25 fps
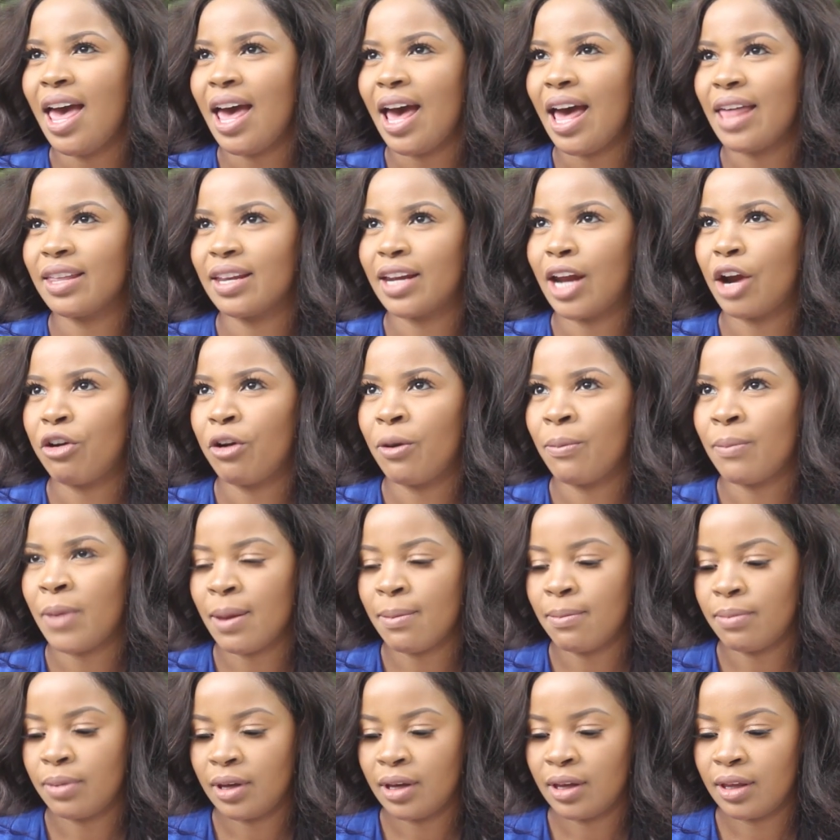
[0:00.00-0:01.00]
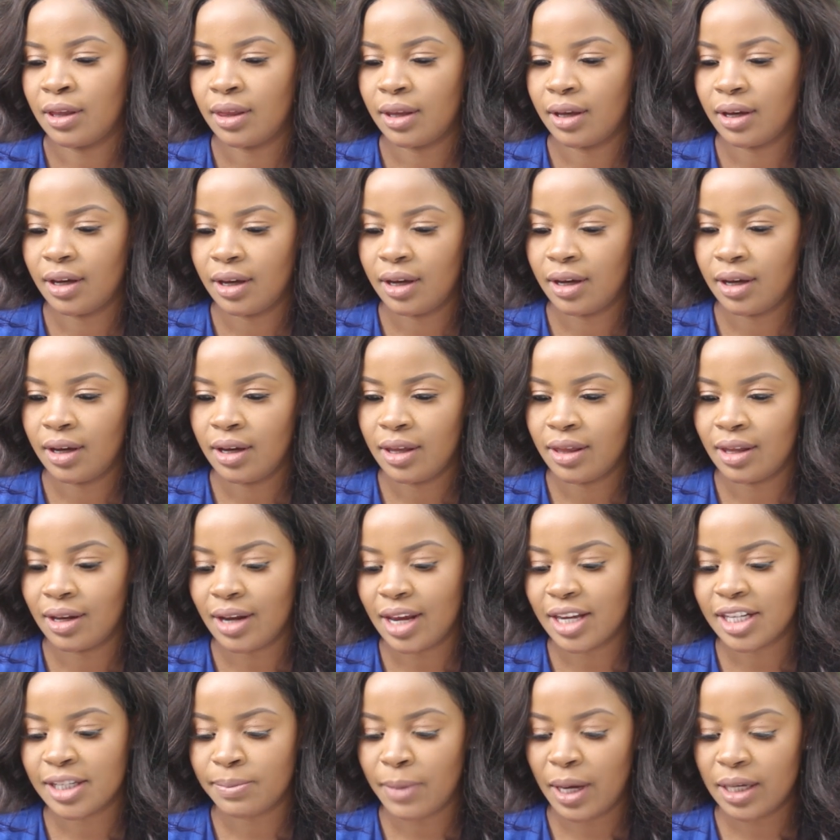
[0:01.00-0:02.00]
And then I remember the, the
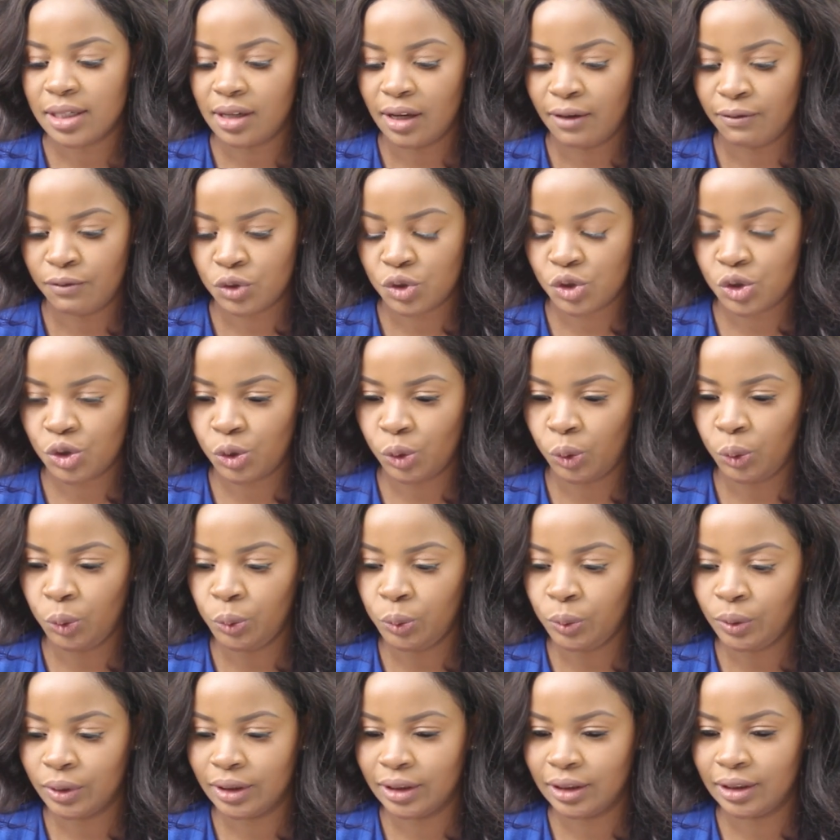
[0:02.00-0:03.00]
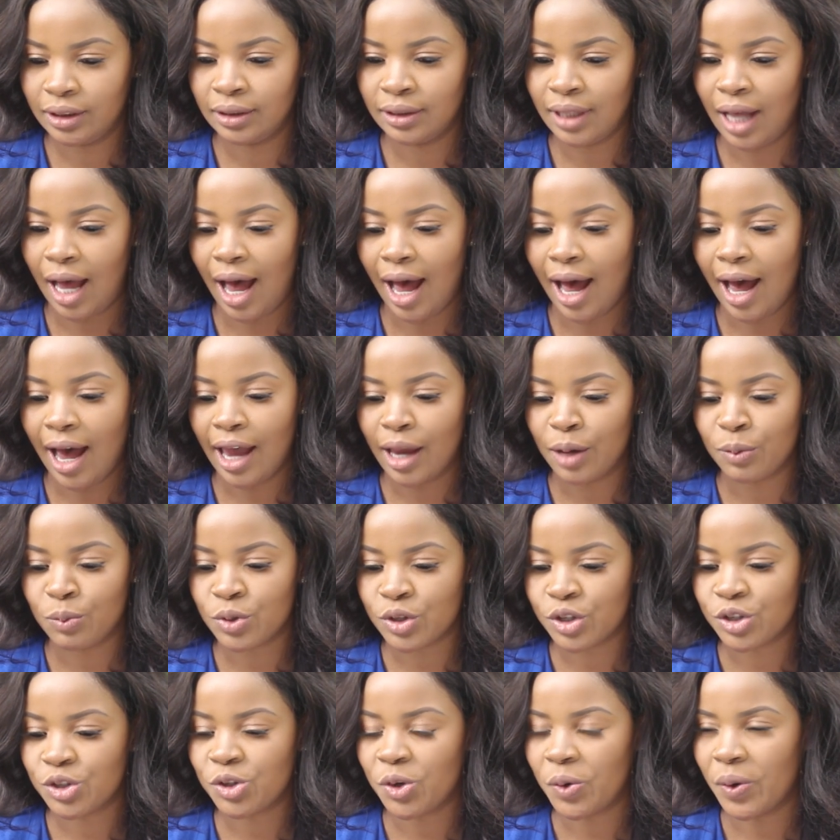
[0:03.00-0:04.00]
next Monday for school, I
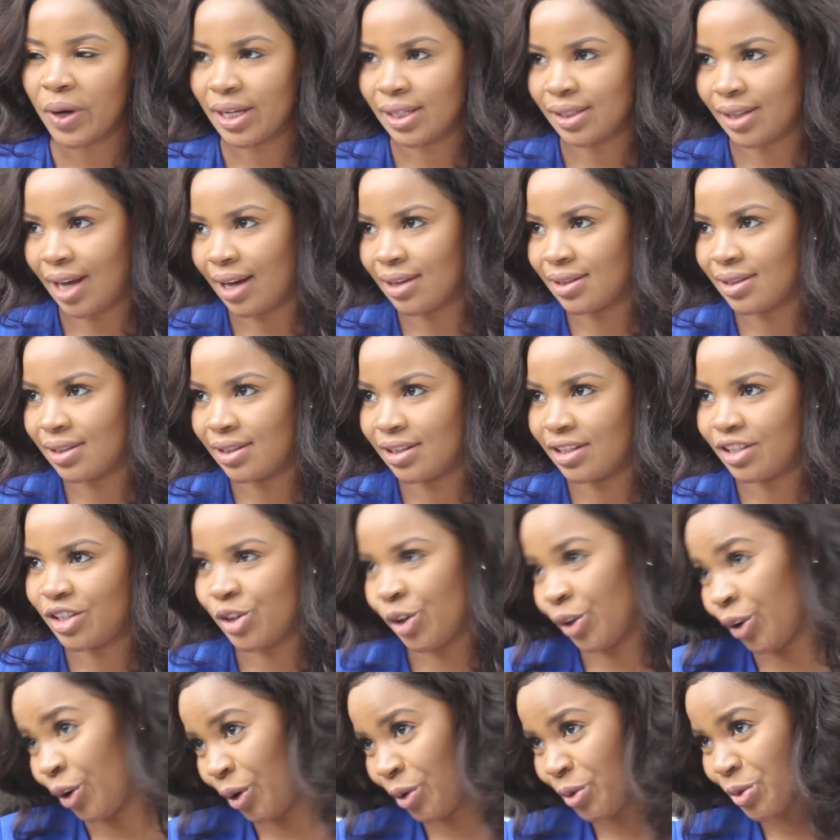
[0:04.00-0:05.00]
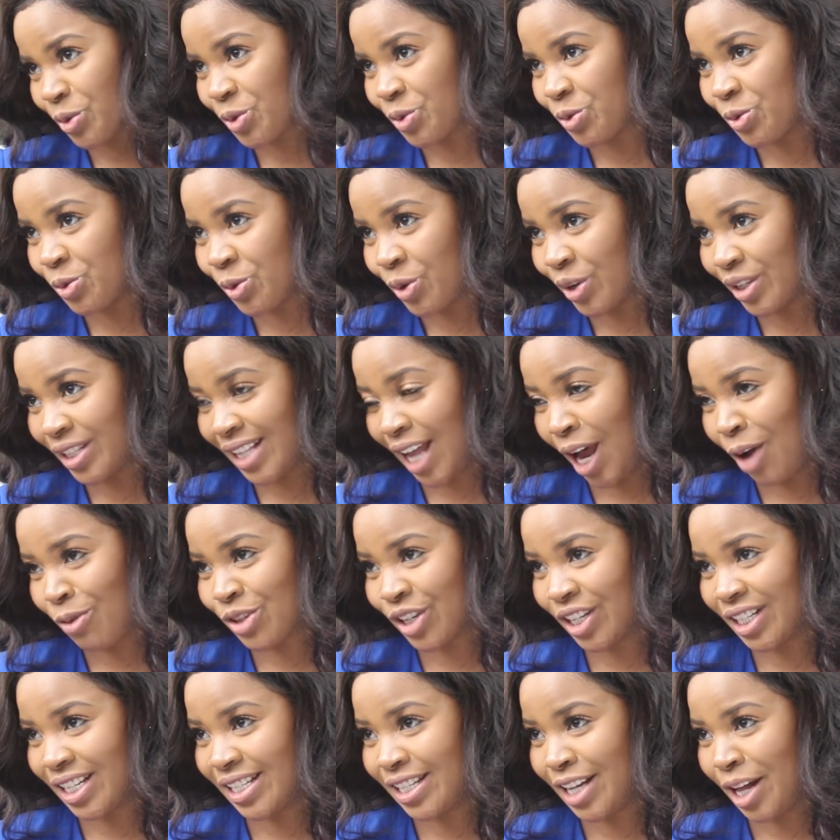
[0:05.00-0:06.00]
was so excited to go to school because now I was
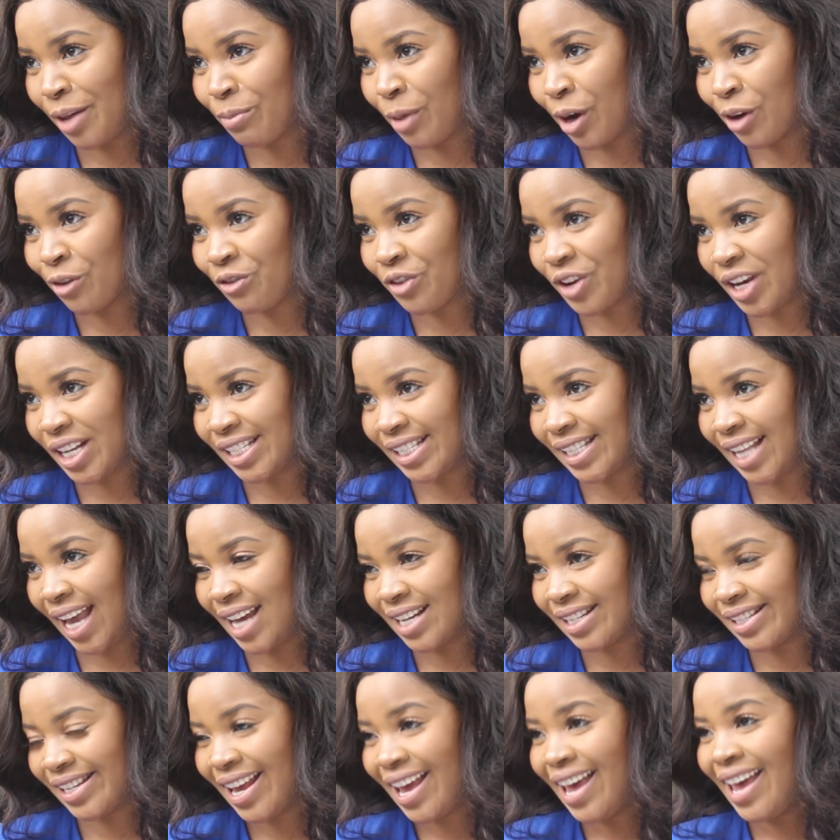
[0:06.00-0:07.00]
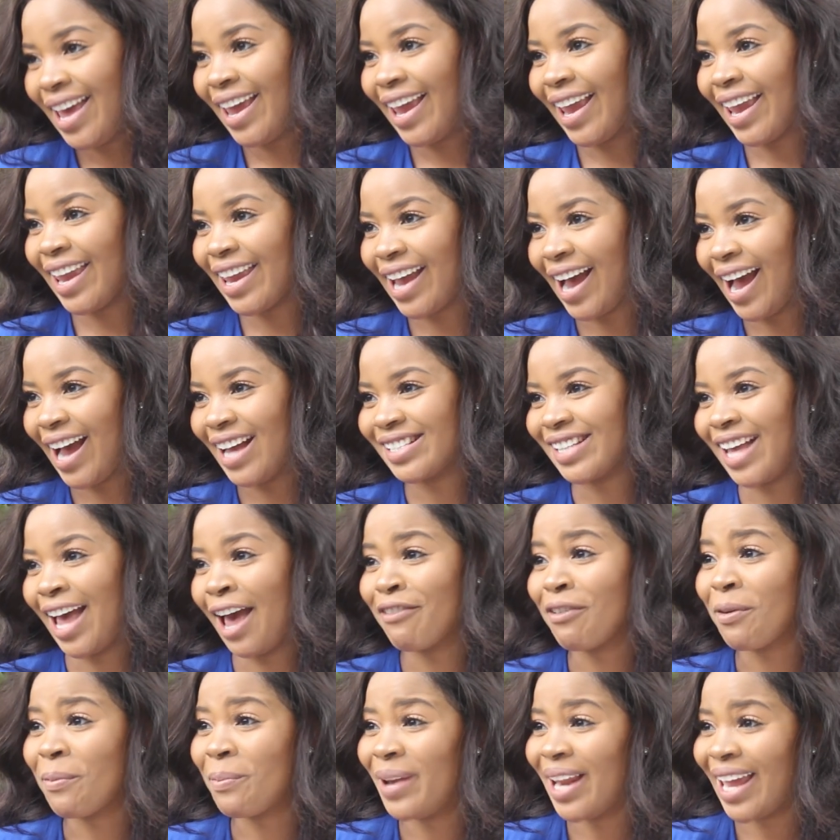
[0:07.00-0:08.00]
going to tell my friends that, hey guys, I
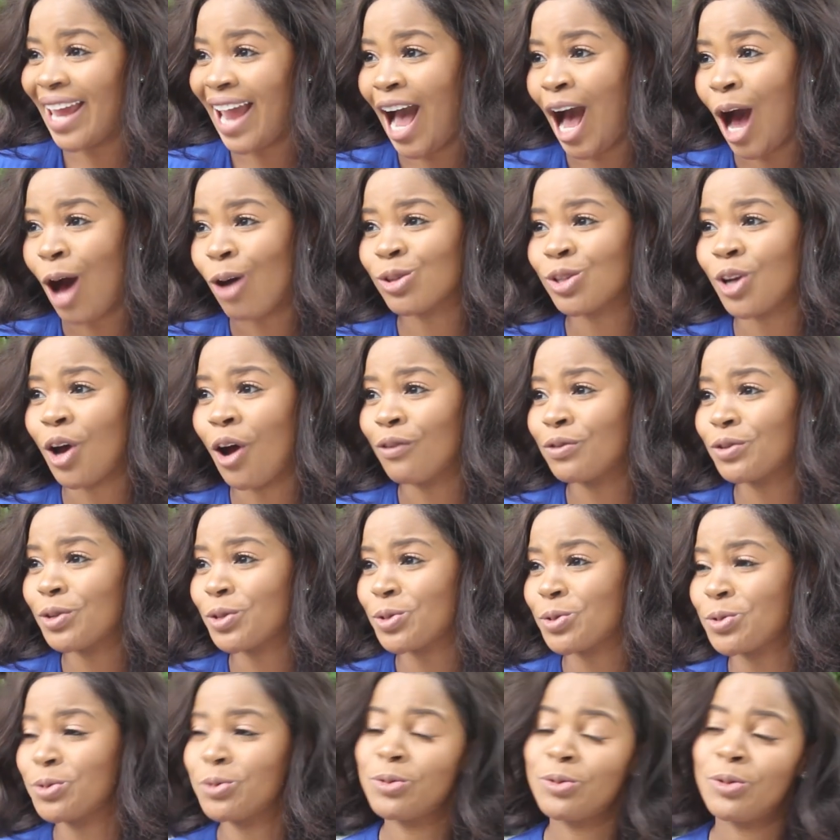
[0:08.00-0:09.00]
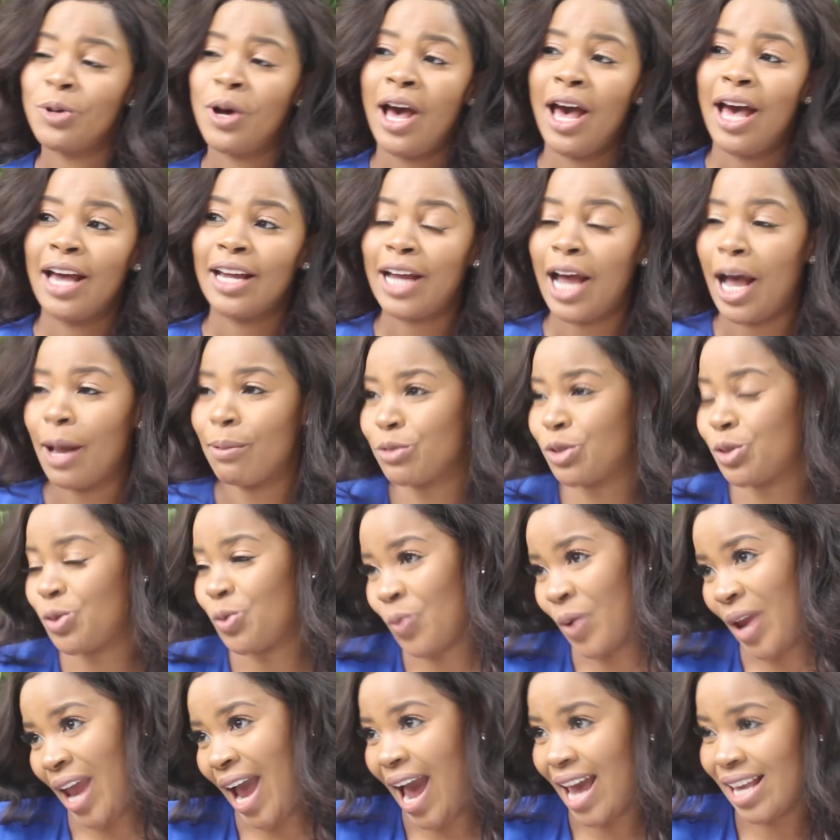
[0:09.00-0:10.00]
have a playhouse after school, come to
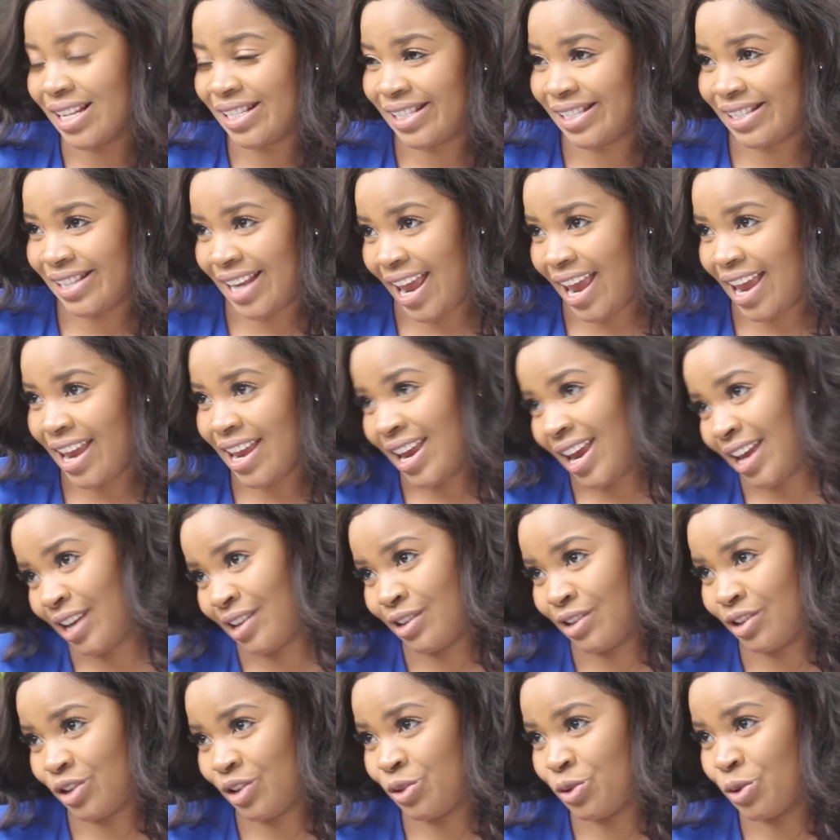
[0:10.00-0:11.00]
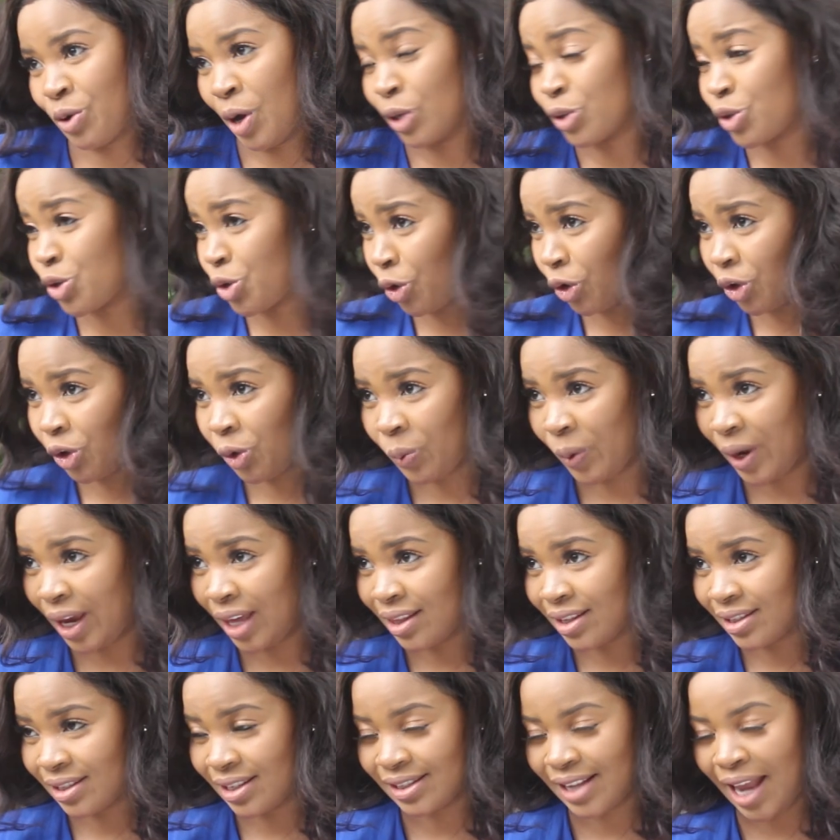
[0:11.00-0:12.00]
where I stay. And, you know, I'll show you where
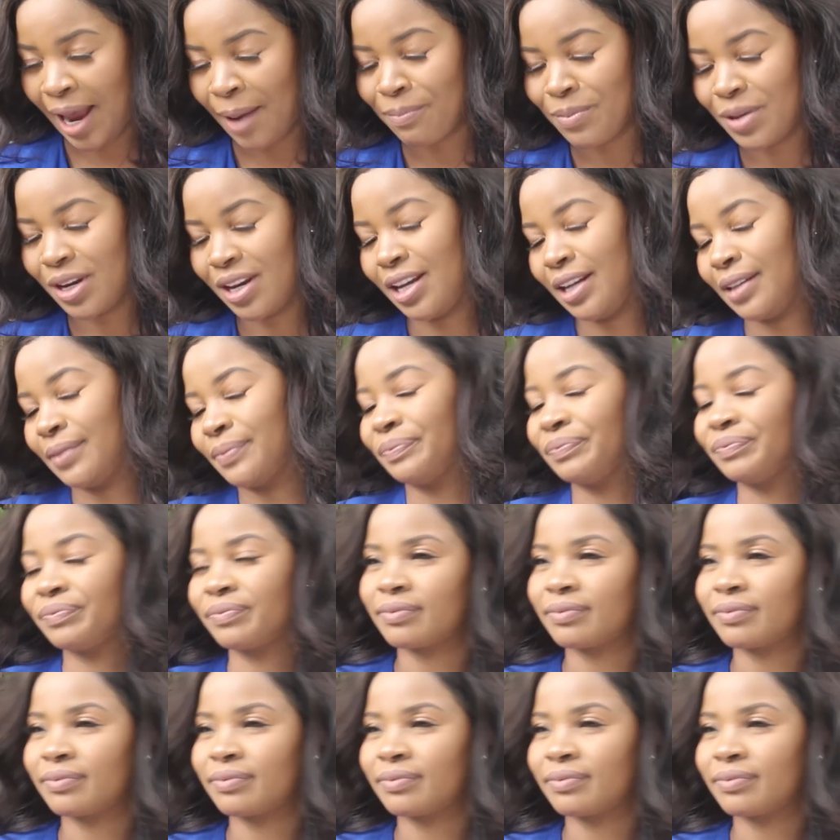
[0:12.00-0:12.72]
this is happening.